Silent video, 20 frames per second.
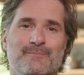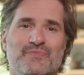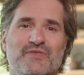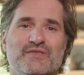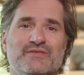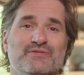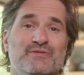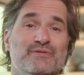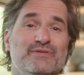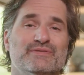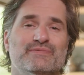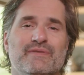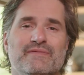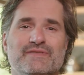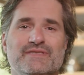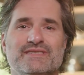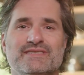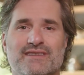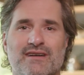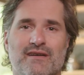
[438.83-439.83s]
The tools we've
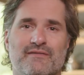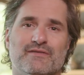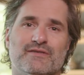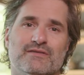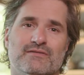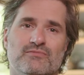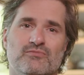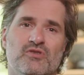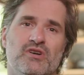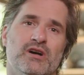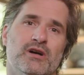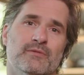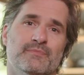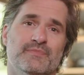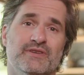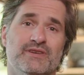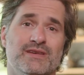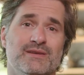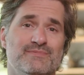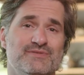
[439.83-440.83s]
just covered will
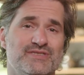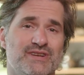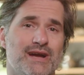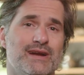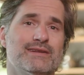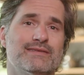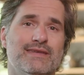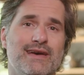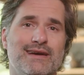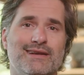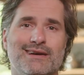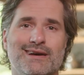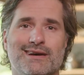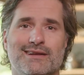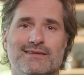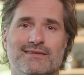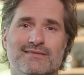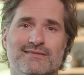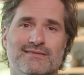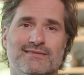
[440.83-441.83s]
help you keep shining that
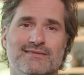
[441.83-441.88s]
on.